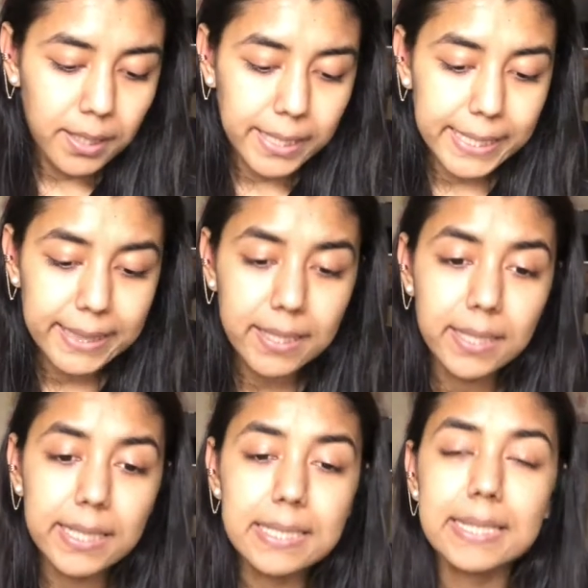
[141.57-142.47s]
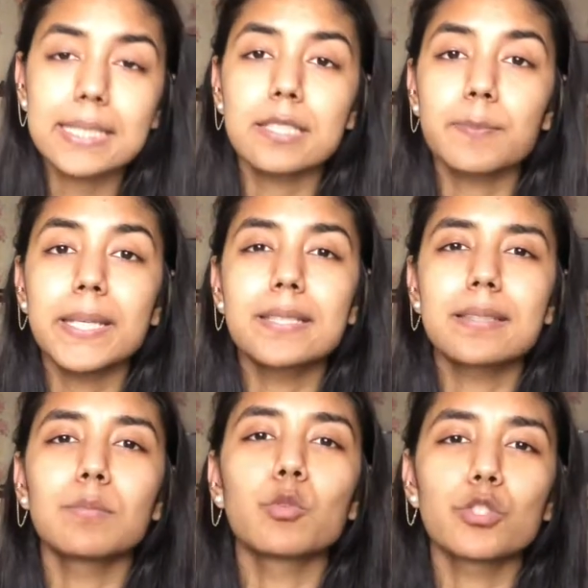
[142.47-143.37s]
In the reels that speaks
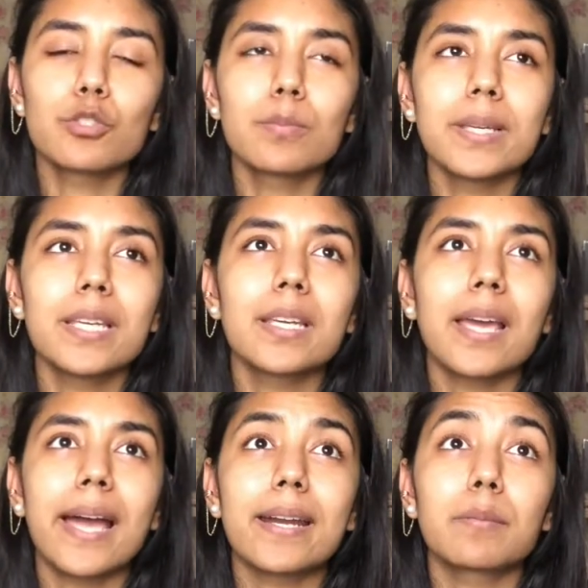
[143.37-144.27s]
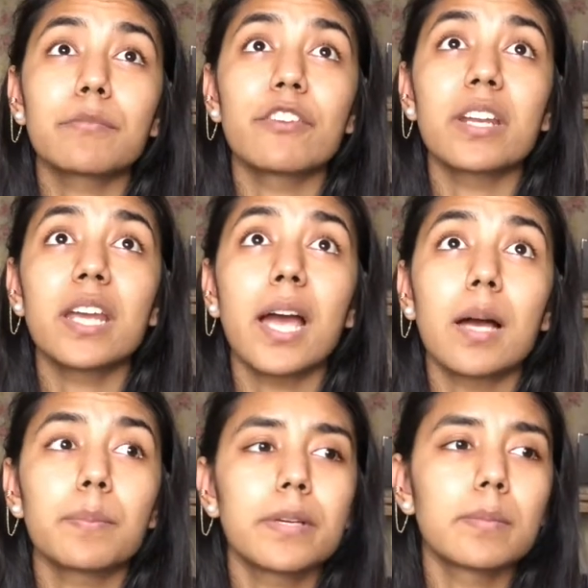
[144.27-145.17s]
the most to me and I'm very
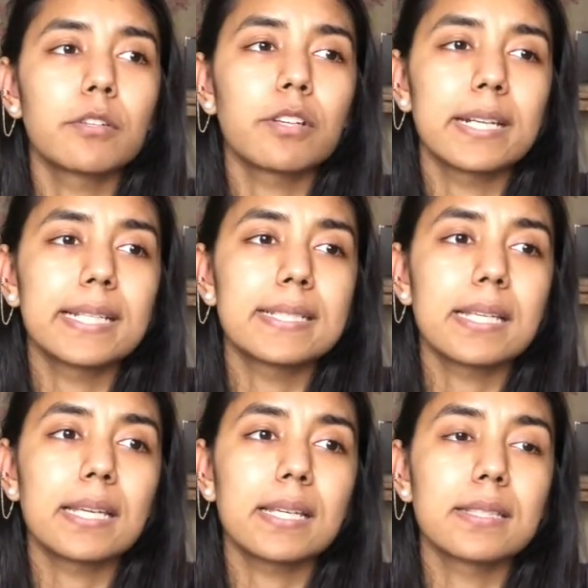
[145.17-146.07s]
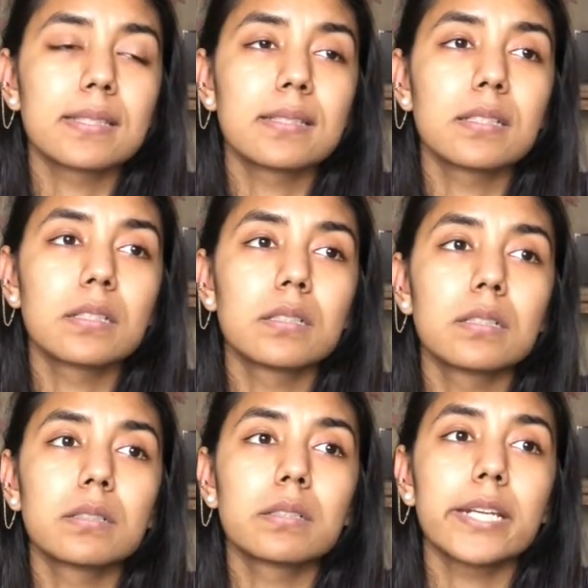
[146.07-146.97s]
happy about releasing is
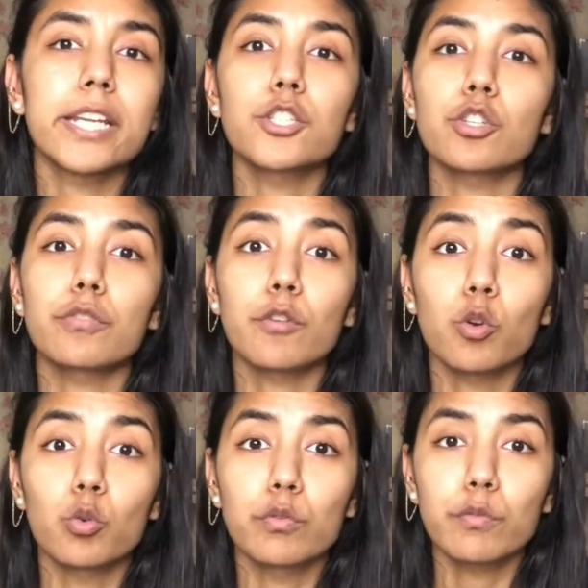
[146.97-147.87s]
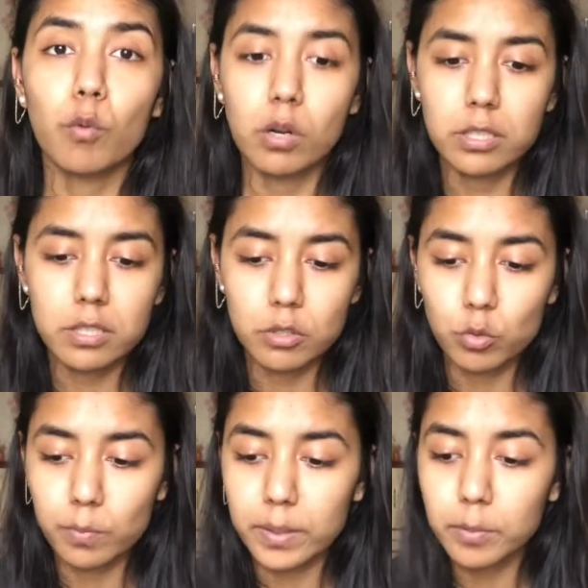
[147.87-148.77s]
the creation of your own fonts.
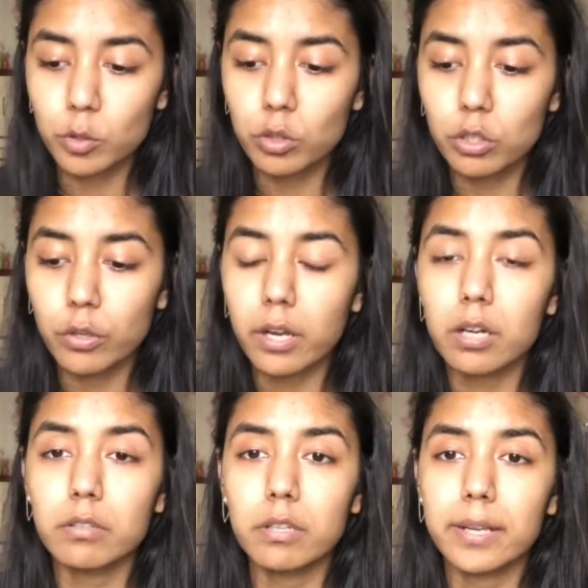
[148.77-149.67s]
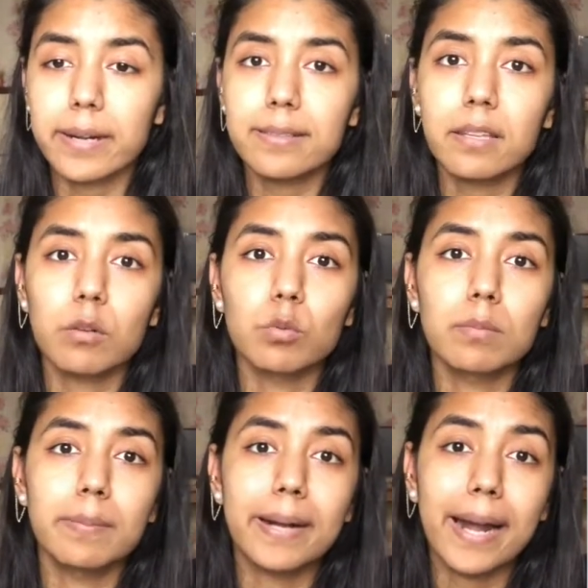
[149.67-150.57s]
So people who are looking out to create their
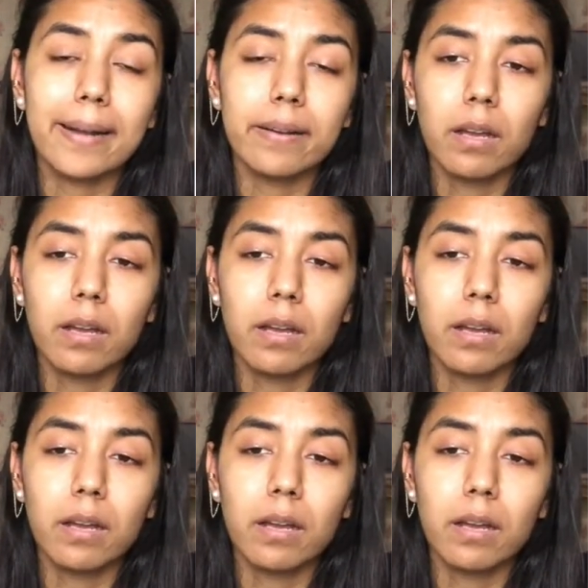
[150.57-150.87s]
own brand